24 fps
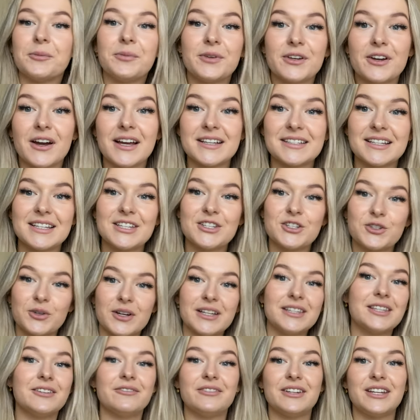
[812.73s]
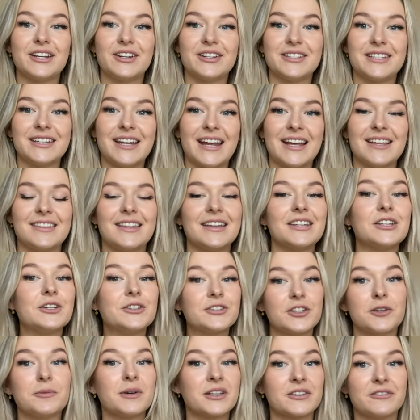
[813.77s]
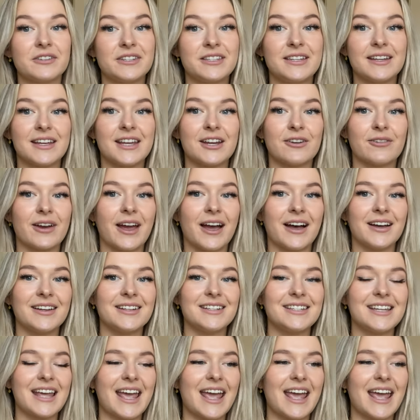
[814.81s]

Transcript: you guys enjoyed the video today. Thank you so much for sticking around